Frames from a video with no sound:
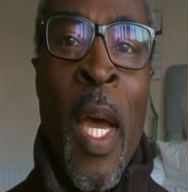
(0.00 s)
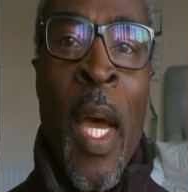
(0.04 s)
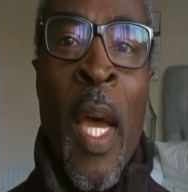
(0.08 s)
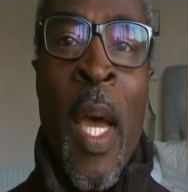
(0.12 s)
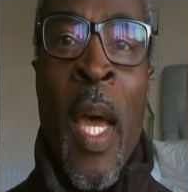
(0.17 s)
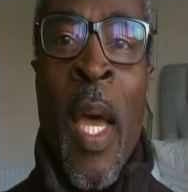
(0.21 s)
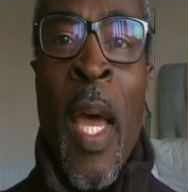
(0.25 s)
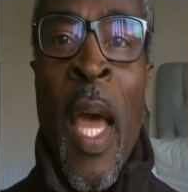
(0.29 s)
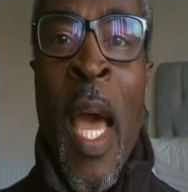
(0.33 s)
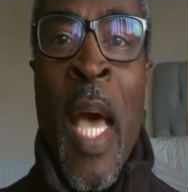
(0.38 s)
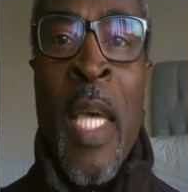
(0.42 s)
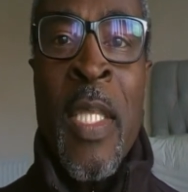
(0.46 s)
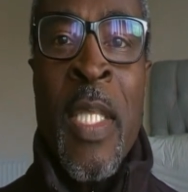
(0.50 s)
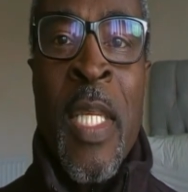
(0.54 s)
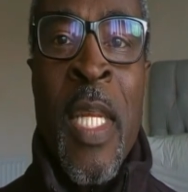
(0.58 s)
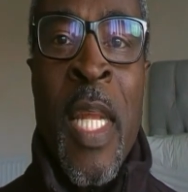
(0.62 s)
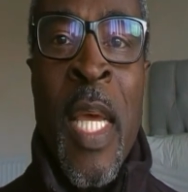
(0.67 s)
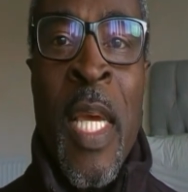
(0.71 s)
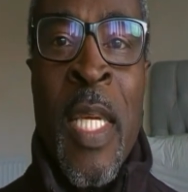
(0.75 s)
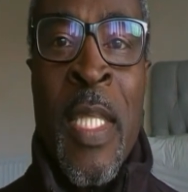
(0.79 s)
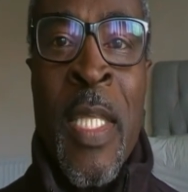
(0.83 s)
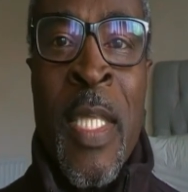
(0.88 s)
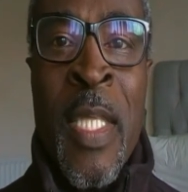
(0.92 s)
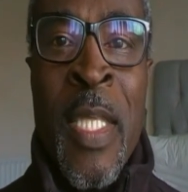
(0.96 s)
As
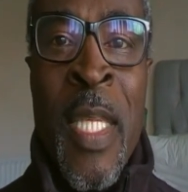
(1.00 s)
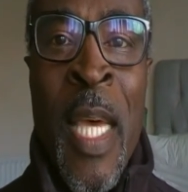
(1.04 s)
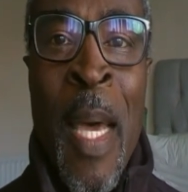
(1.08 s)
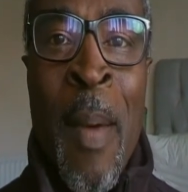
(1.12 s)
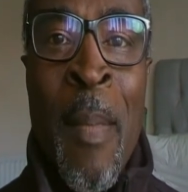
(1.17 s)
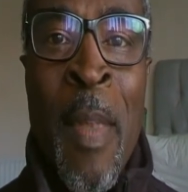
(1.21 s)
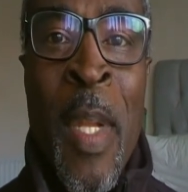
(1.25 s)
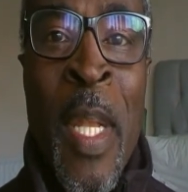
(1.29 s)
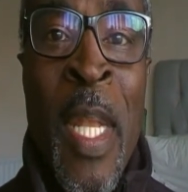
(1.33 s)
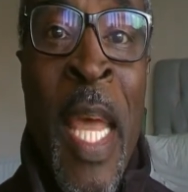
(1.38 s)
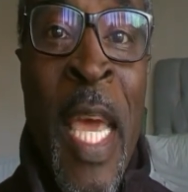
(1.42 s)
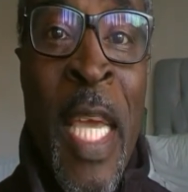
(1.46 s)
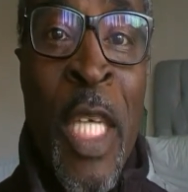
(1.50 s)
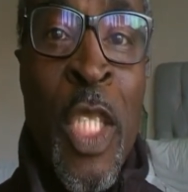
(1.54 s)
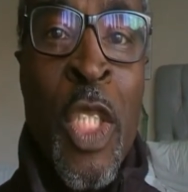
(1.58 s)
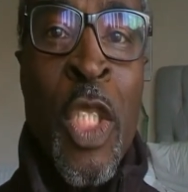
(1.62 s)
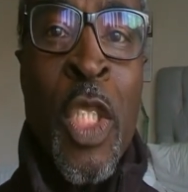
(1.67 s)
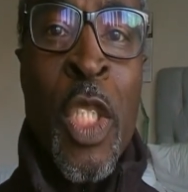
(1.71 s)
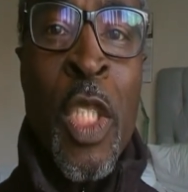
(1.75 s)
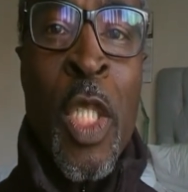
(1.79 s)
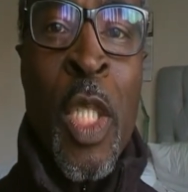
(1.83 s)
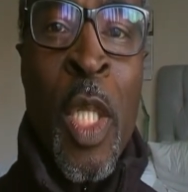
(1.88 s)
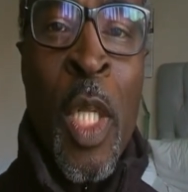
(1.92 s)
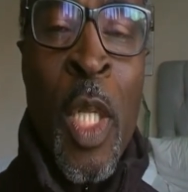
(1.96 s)
an
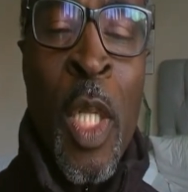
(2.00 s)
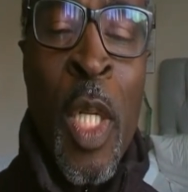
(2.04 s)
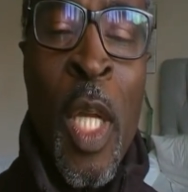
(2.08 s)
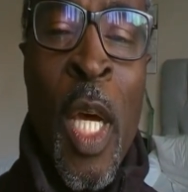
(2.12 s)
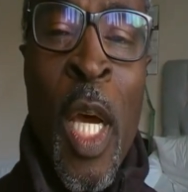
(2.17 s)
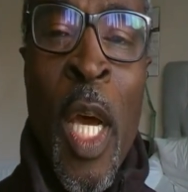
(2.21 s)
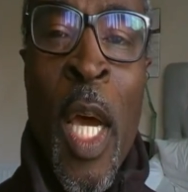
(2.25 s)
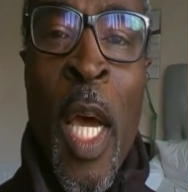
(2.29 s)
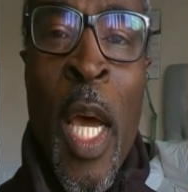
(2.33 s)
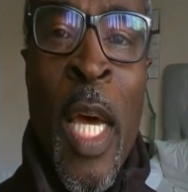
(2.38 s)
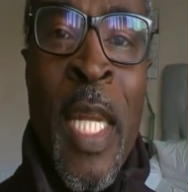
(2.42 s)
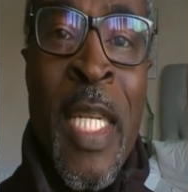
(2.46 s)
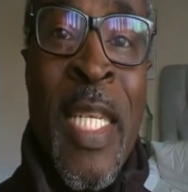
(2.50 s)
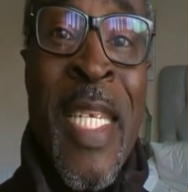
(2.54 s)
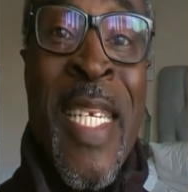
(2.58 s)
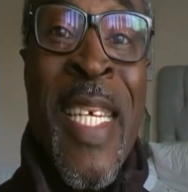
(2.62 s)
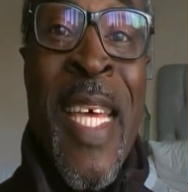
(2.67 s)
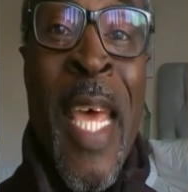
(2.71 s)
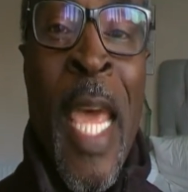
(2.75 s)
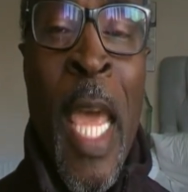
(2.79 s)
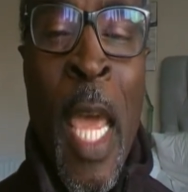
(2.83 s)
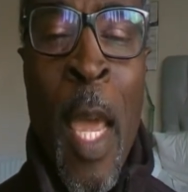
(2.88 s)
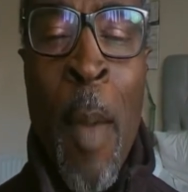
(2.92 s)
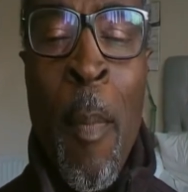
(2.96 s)
examination
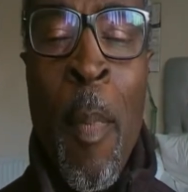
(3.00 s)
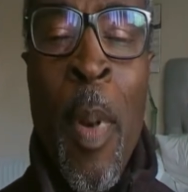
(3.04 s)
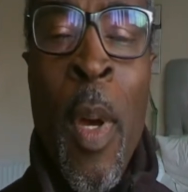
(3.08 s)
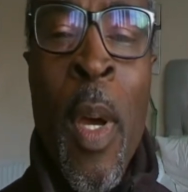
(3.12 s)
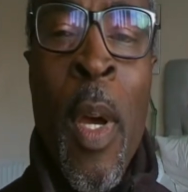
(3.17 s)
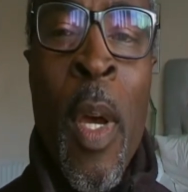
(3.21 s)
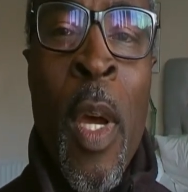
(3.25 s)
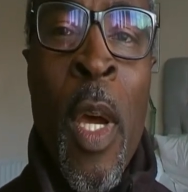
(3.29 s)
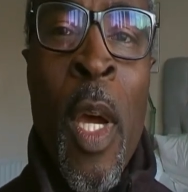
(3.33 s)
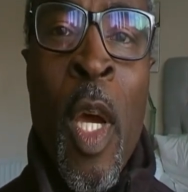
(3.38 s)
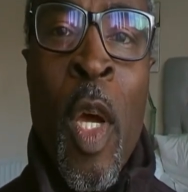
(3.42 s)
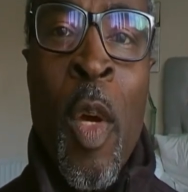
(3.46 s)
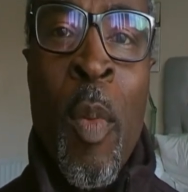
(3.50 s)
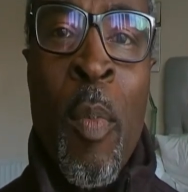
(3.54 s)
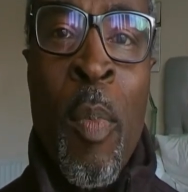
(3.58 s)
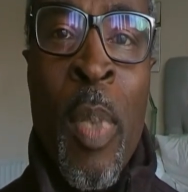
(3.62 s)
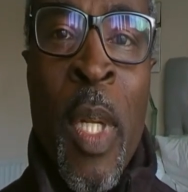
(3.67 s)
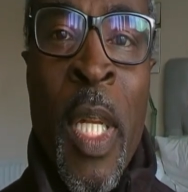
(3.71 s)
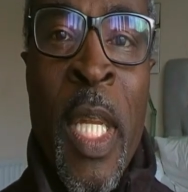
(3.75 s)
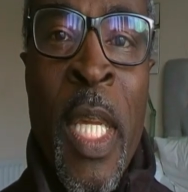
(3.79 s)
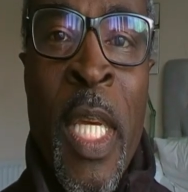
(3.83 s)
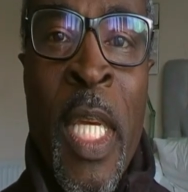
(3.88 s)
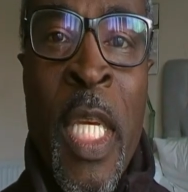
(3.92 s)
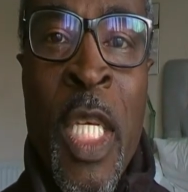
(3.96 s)
tip,
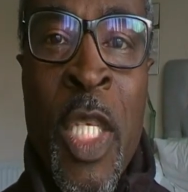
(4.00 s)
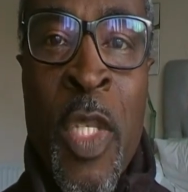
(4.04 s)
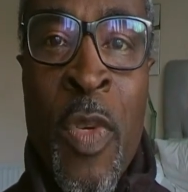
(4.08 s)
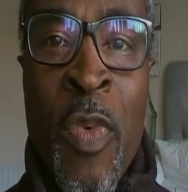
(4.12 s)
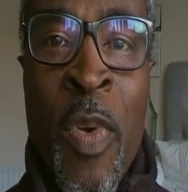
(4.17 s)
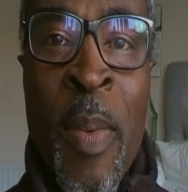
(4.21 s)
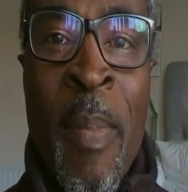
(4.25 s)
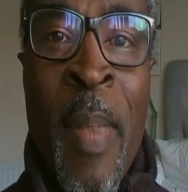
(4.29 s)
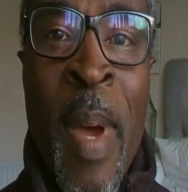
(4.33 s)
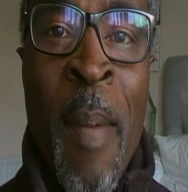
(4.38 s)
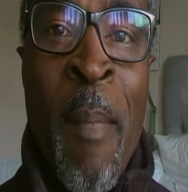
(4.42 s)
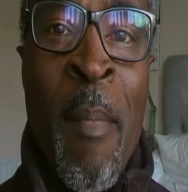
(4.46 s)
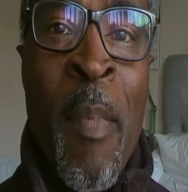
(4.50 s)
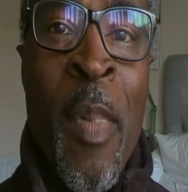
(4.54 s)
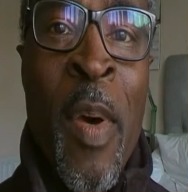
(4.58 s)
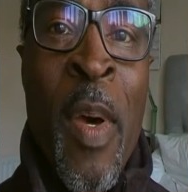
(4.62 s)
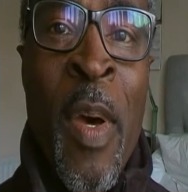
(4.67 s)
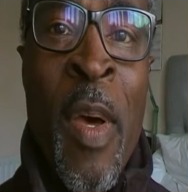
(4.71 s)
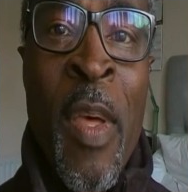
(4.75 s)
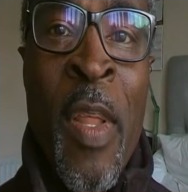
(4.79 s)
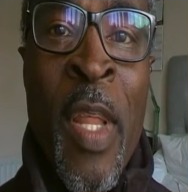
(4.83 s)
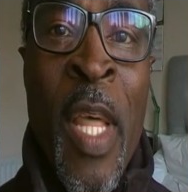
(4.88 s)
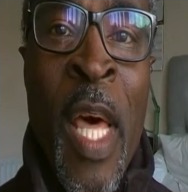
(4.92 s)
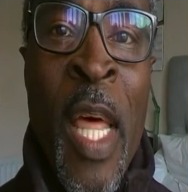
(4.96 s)
please
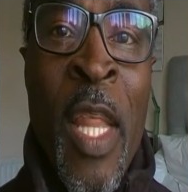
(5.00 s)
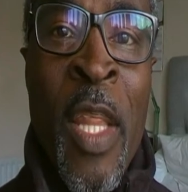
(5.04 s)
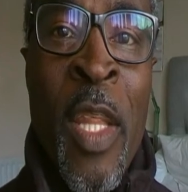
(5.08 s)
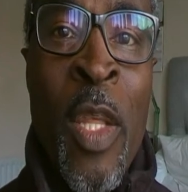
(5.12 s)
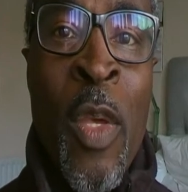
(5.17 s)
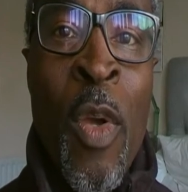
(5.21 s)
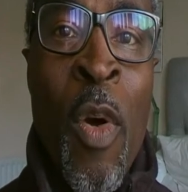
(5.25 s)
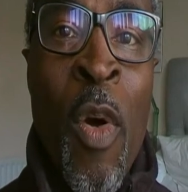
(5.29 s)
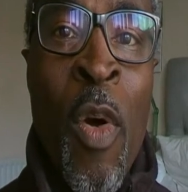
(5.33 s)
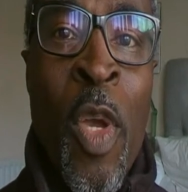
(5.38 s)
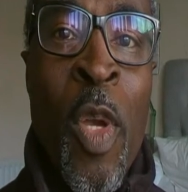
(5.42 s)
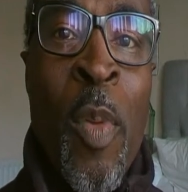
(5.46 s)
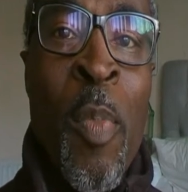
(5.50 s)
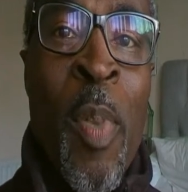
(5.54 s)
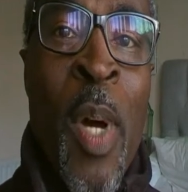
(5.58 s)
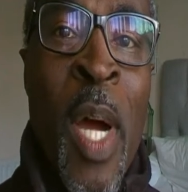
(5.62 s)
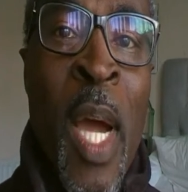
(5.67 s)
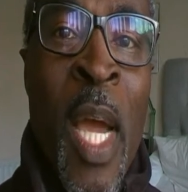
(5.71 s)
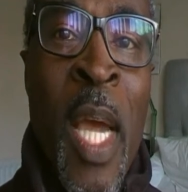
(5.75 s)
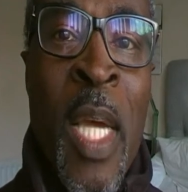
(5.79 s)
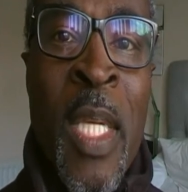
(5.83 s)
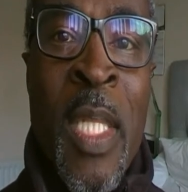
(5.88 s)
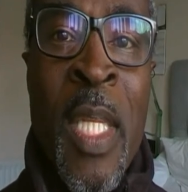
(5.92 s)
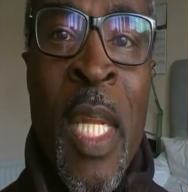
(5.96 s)
remember that the
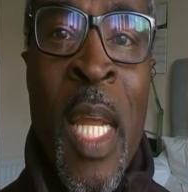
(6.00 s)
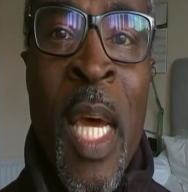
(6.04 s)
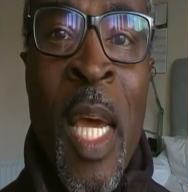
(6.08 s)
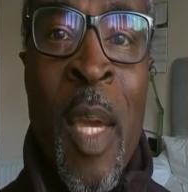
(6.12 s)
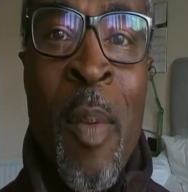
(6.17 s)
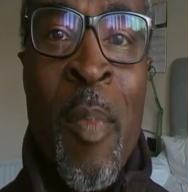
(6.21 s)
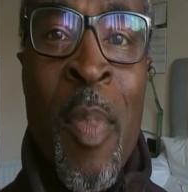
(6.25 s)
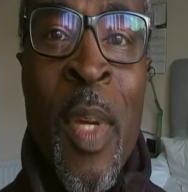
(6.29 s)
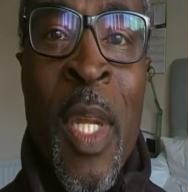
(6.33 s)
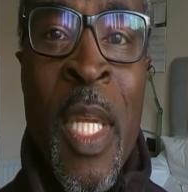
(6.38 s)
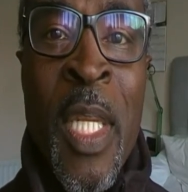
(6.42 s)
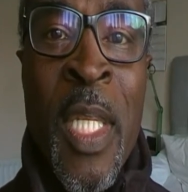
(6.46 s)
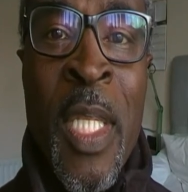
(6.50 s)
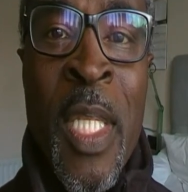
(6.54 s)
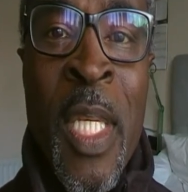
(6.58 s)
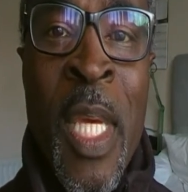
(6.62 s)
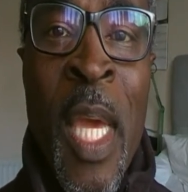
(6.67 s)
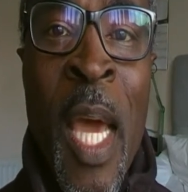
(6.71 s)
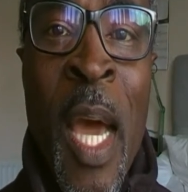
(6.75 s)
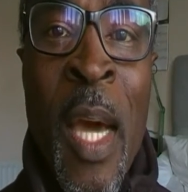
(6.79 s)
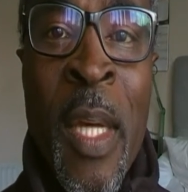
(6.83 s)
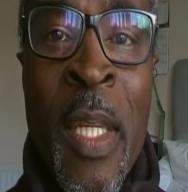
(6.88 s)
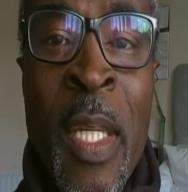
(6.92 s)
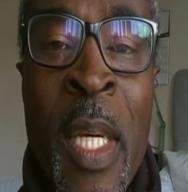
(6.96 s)
Occupiers
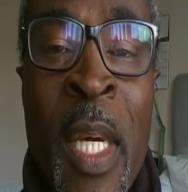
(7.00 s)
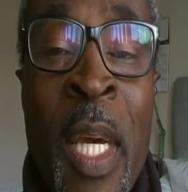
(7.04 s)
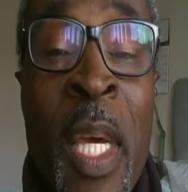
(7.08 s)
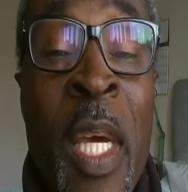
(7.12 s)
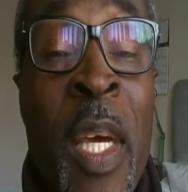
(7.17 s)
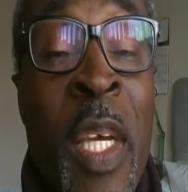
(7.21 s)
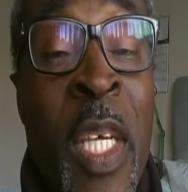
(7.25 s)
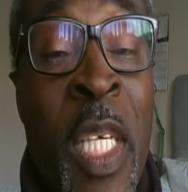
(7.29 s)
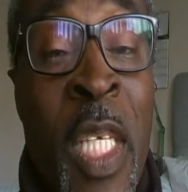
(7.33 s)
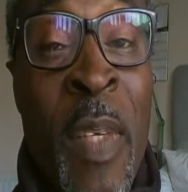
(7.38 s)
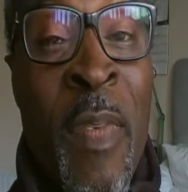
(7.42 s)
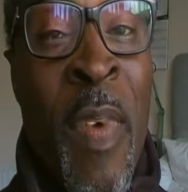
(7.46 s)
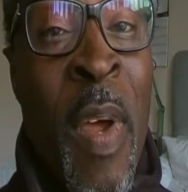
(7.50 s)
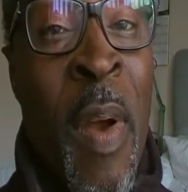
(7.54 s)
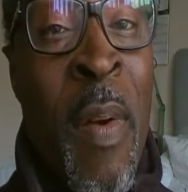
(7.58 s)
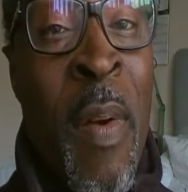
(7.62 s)
Liability Act is